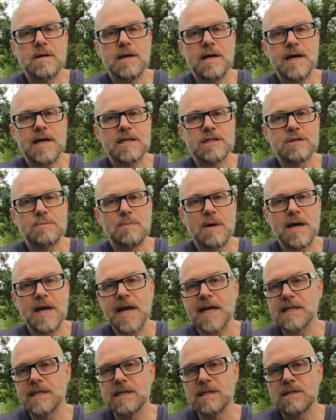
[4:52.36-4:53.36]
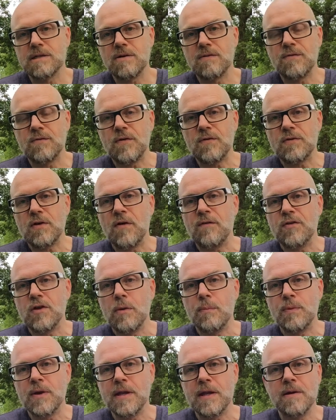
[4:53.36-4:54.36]
as my ex is of the
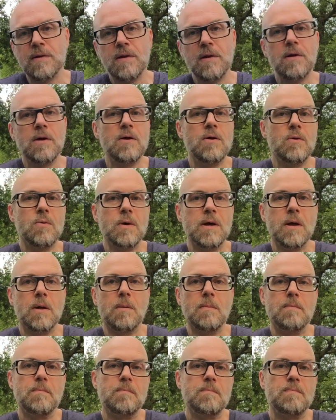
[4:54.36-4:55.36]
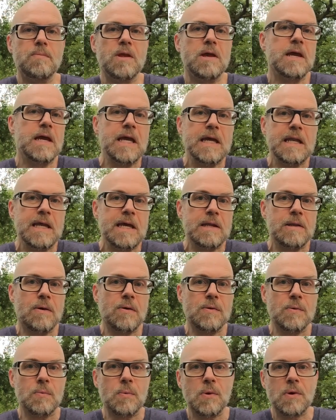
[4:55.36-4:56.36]
opinion, well, he did
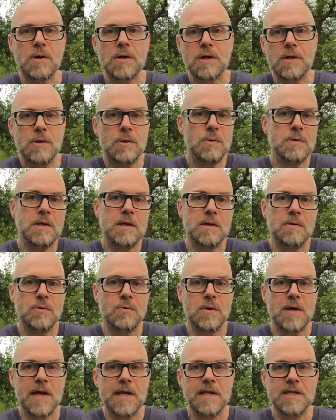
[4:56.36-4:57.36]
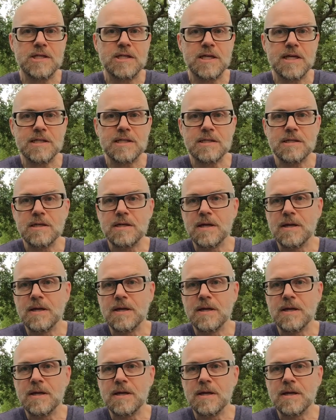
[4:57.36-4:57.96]
all the work, you didn't do any shit.